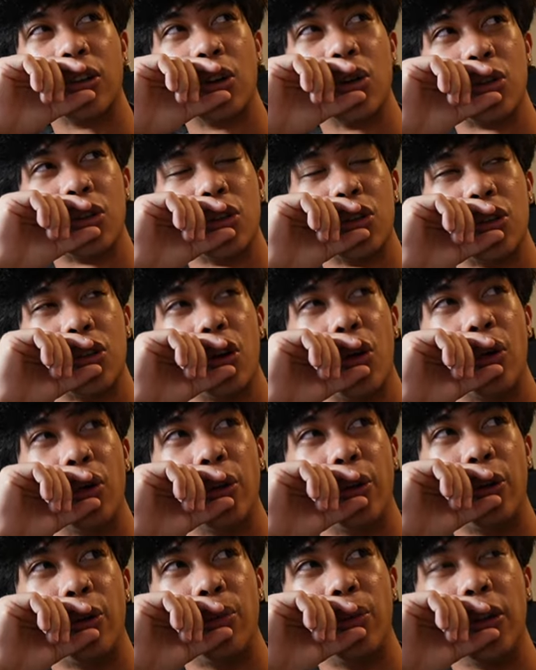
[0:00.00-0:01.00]
goes to show a
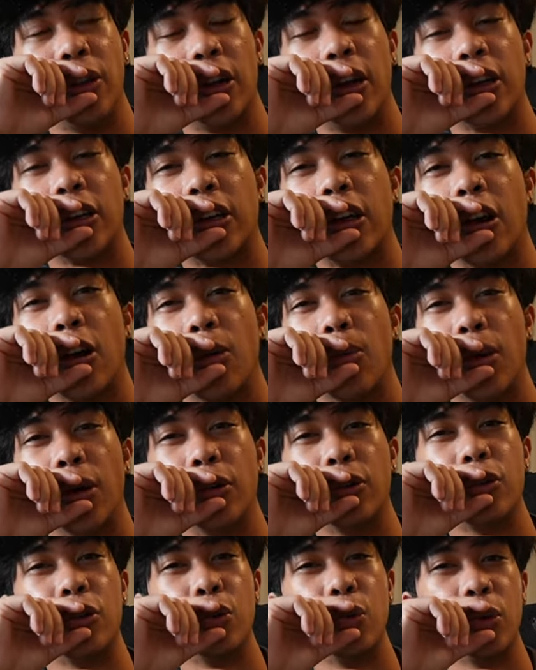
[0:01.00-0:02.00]
little bit that I care
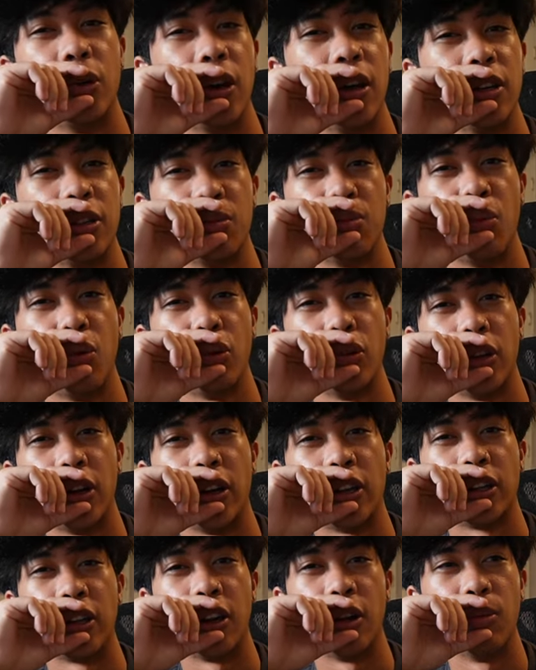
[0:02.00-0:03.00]
about you guys more than I
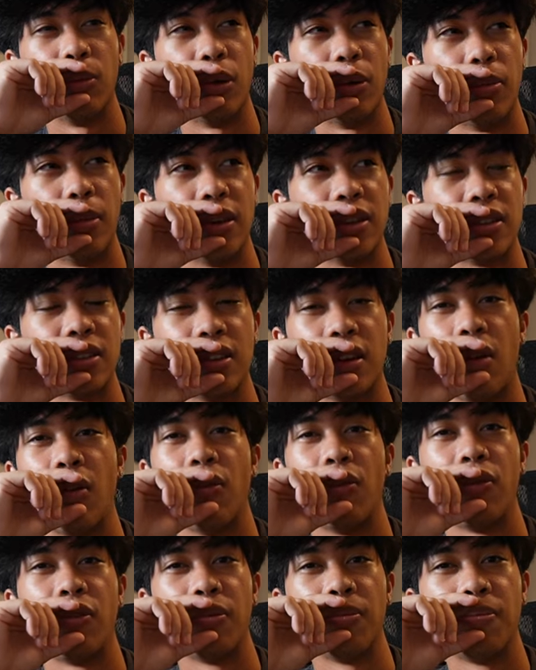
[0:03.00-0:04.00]
care about
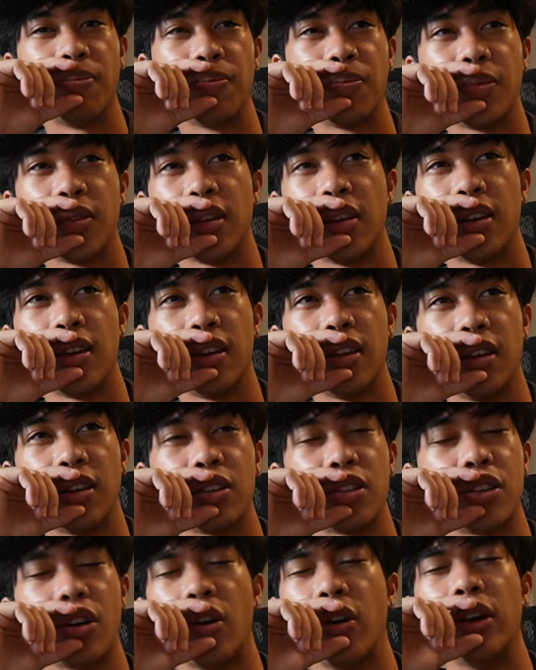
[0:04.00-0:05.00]
myself.
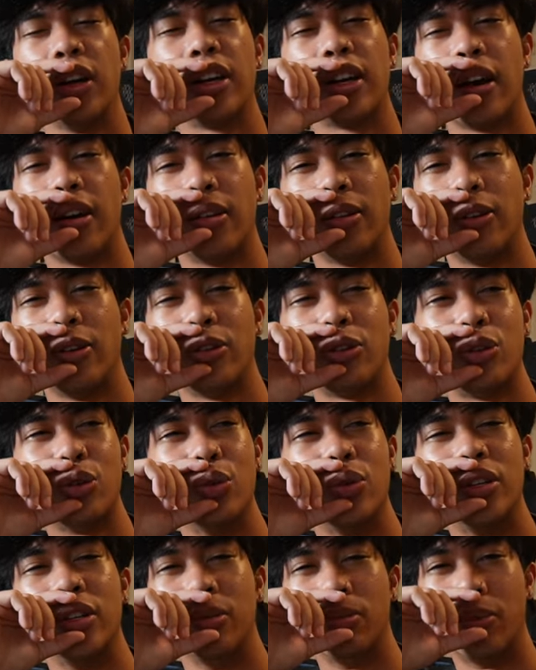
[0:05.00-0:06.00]
Sorry, it got a little too
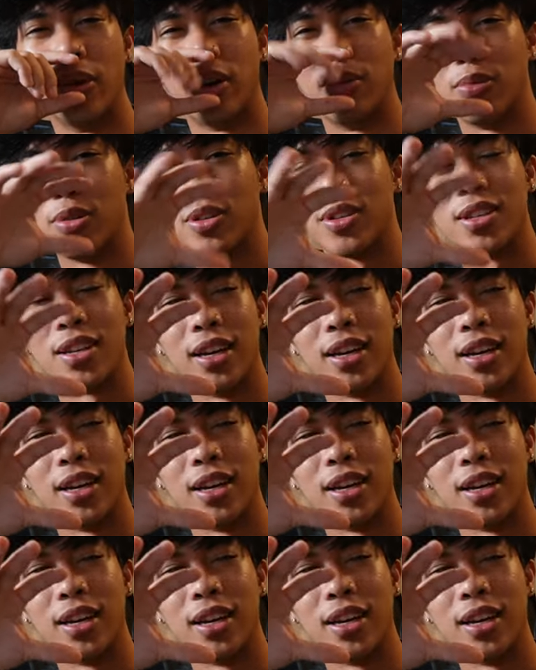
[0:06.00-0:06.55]
deep, but I'm just